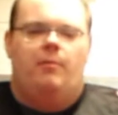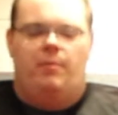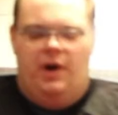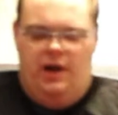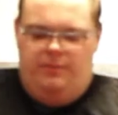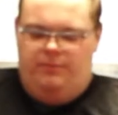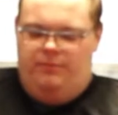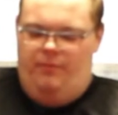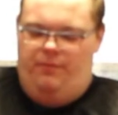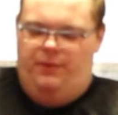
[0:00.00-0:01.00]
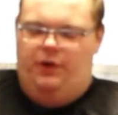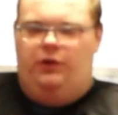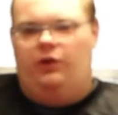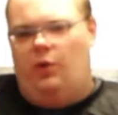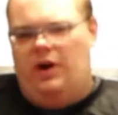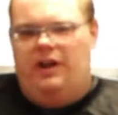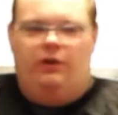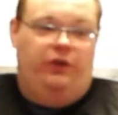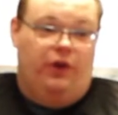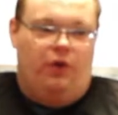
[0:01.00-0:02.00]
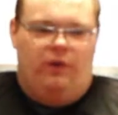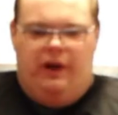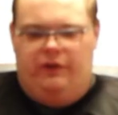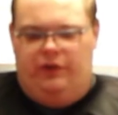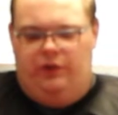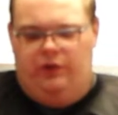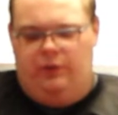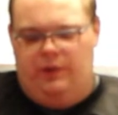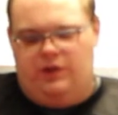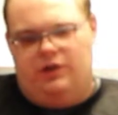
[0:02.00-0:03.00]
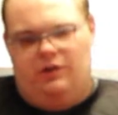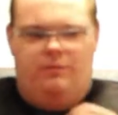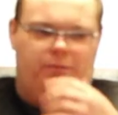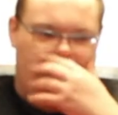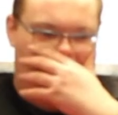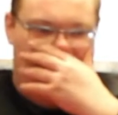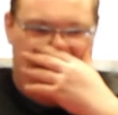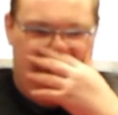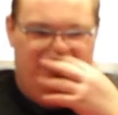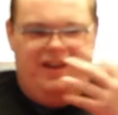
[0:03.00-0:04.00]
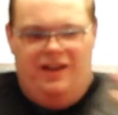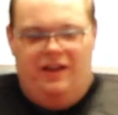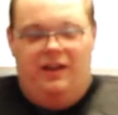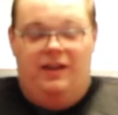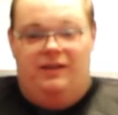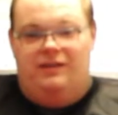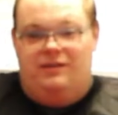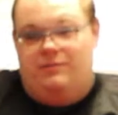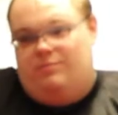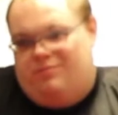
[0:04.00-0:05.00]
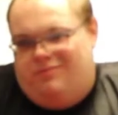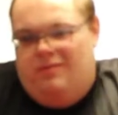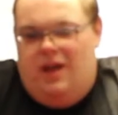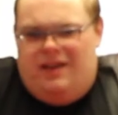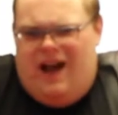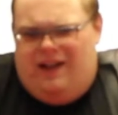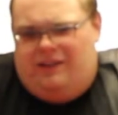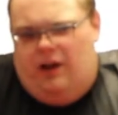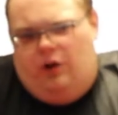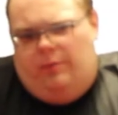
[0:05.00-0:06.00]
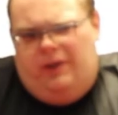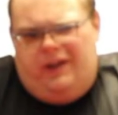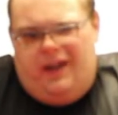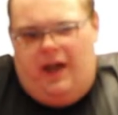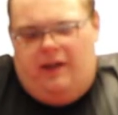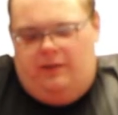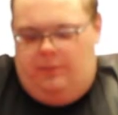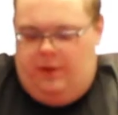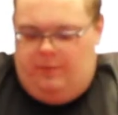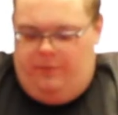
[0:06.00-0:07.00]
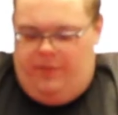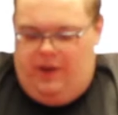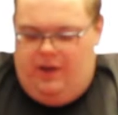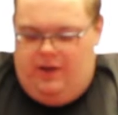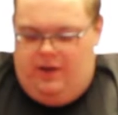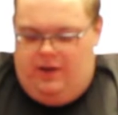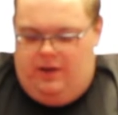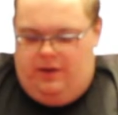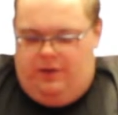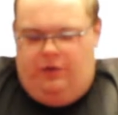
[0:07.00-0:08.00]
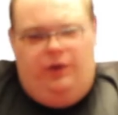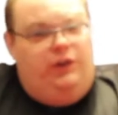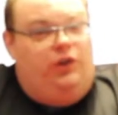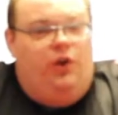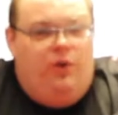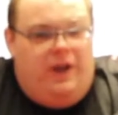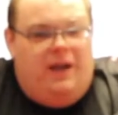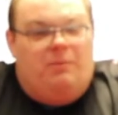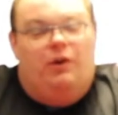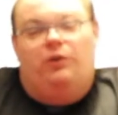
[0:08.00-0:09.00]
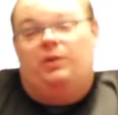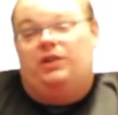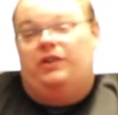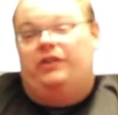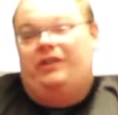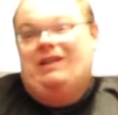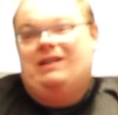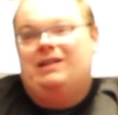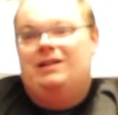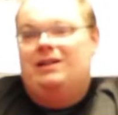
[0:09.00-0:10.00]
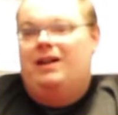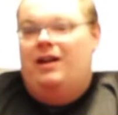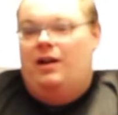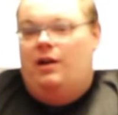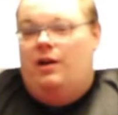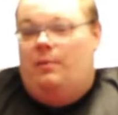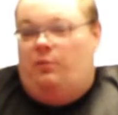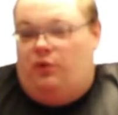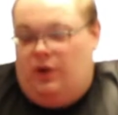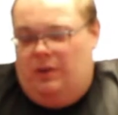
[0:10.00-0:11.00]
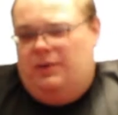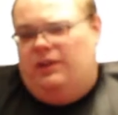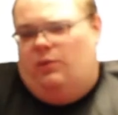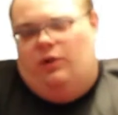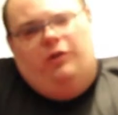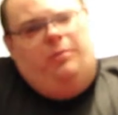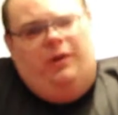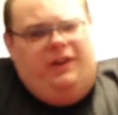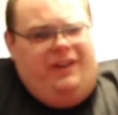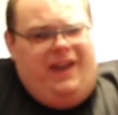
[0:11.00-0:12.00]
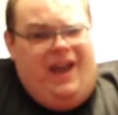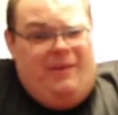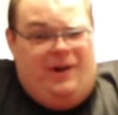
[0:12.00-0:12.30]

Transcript: But there's 20 or so wrestlers, which is not terrible, I guess. But there's only 2 game modes, which is probably the worst part of the game,